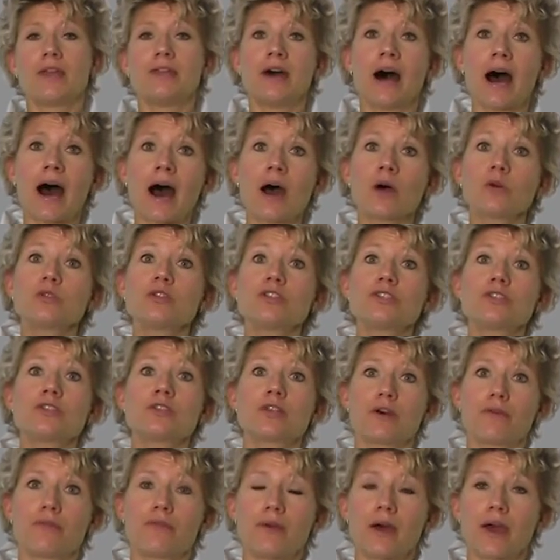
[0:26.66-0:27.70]
And how does
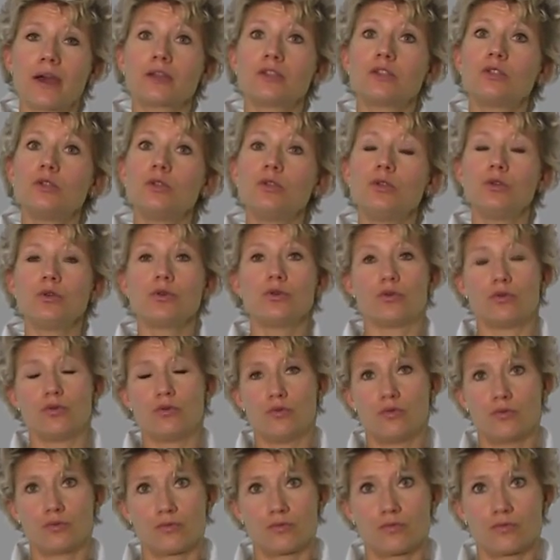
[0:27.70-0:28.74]
it affect
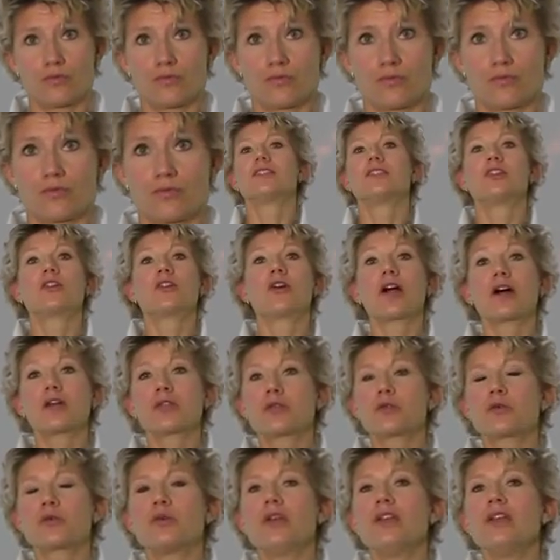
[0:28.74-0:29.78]
you? There
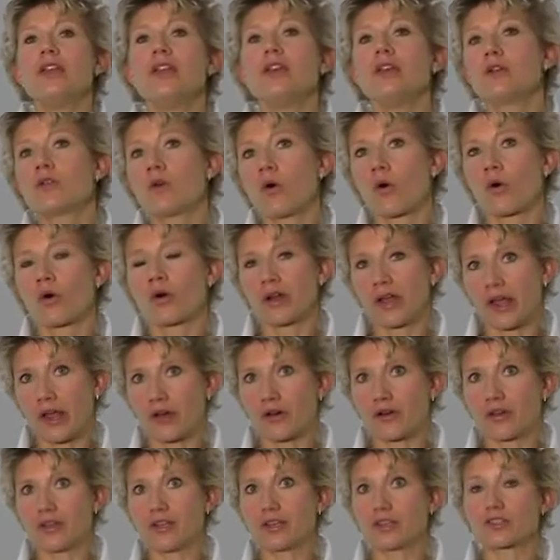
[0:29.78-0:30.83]
are three core
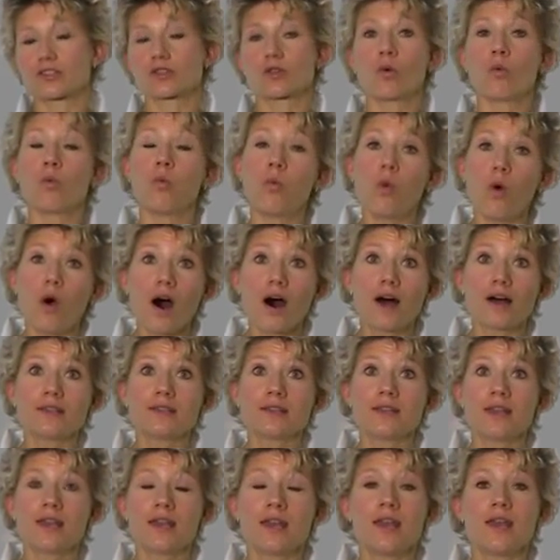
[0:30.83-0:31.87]
areas.
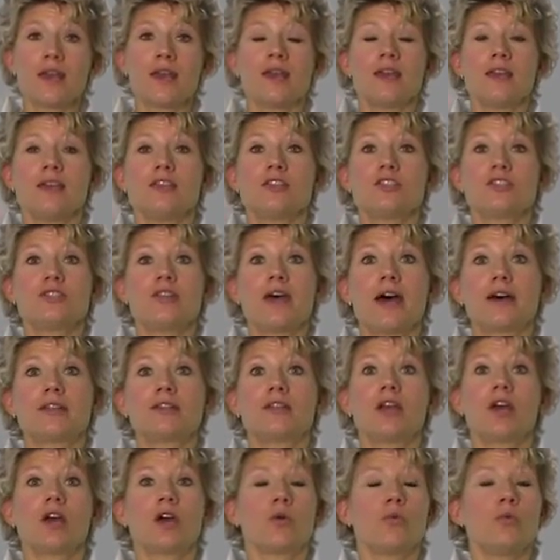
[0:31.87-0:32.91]
One is
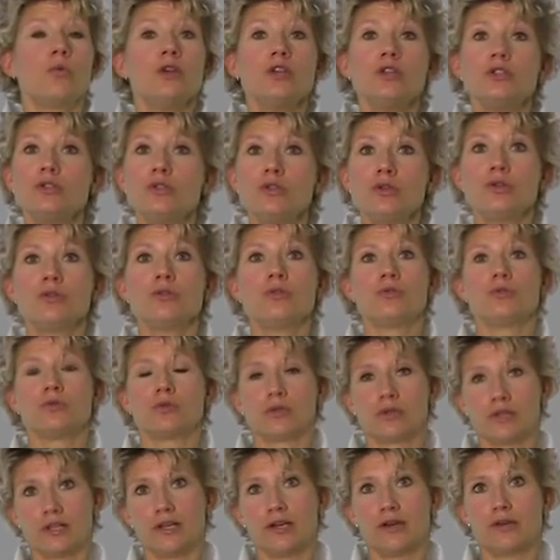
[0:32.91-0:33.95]
that we do
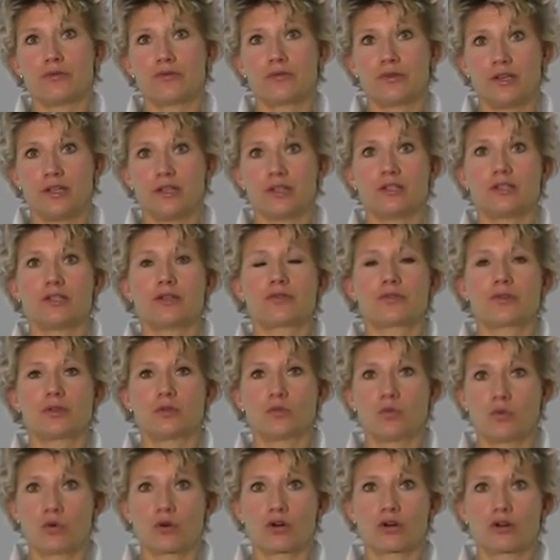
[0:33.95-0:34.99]
live in a
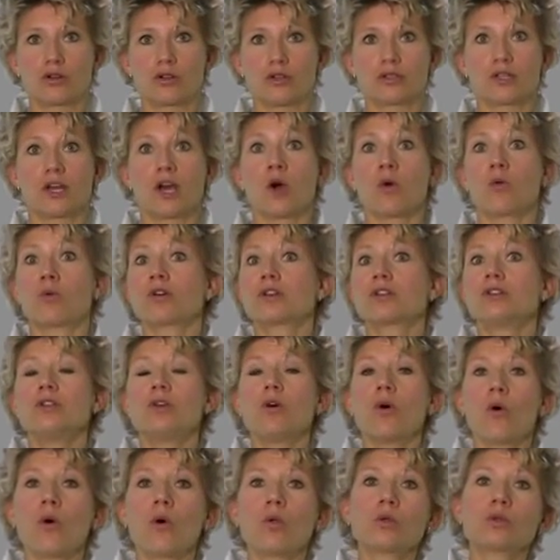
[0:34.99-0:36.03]
different world where
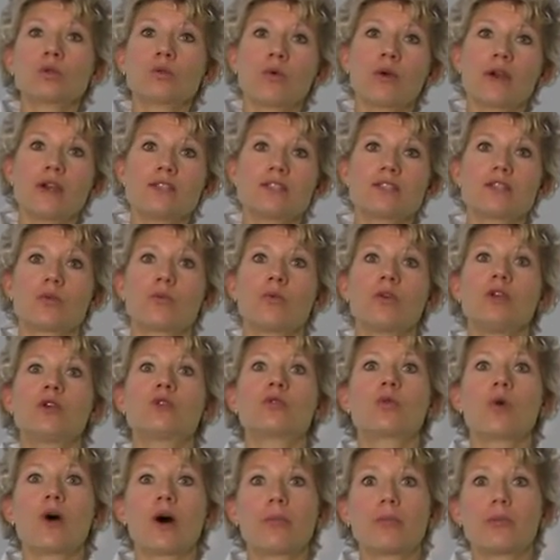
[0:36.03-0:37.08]
the old ways that we
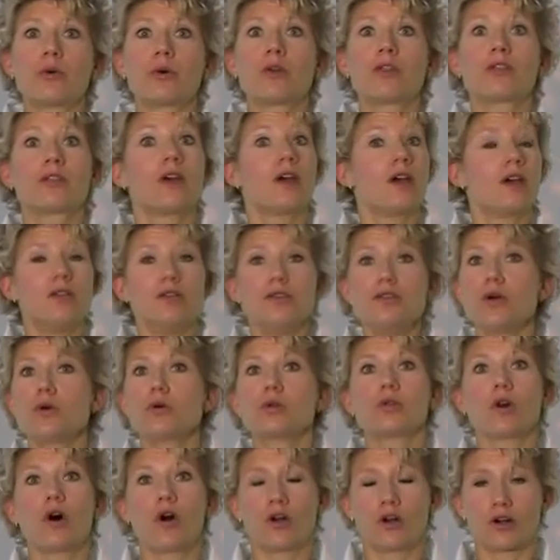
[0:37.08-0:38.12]
grew up with no
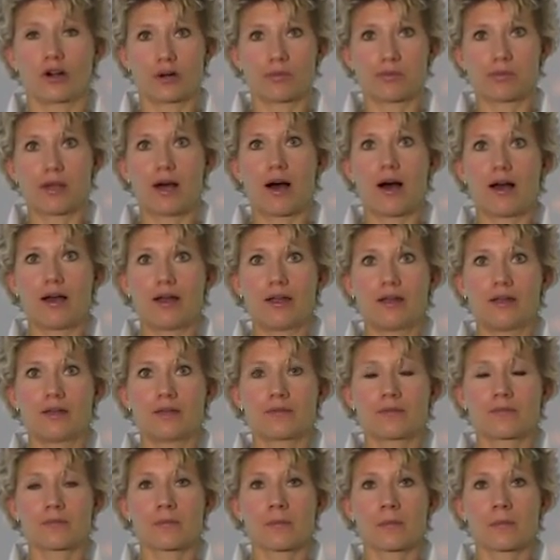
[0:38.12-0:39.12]
longer apply.